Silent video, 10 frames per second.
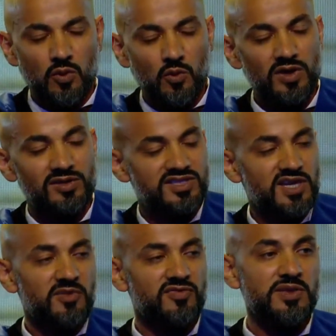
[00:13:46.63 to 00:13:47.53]
with
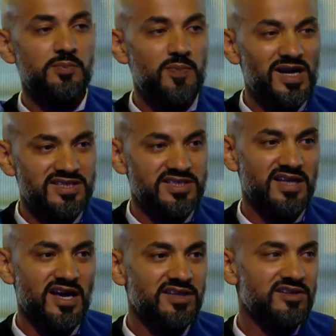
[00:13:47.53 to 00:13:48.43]
some of the best
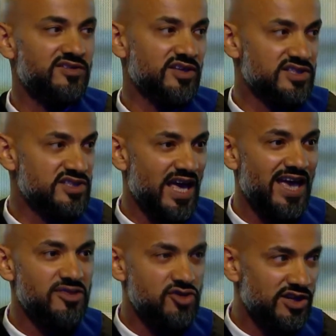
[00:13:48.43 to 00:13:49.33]
scientists,
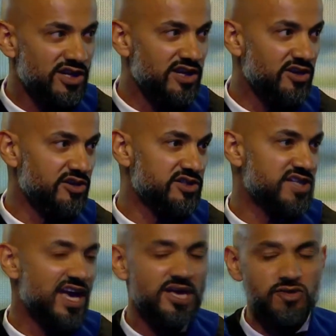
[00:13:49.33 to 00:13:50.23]

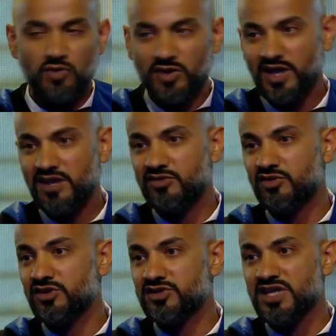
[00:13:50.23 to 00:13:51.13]
engineers,
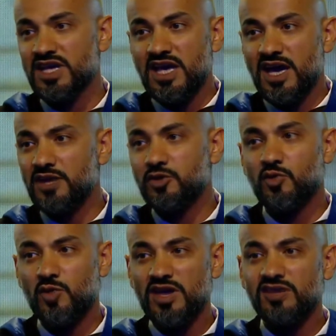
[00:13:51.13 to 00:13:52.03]
educators, and
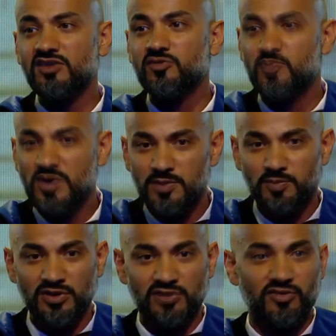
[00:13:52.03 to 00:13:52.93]
creative
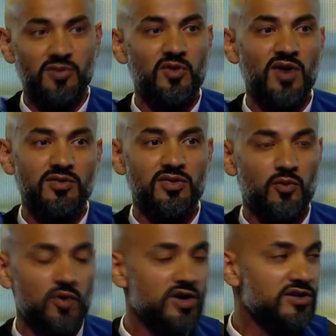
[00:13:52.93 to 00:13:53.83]
people from around the
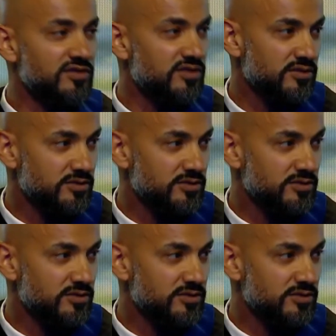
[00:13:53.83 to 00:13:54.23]
world?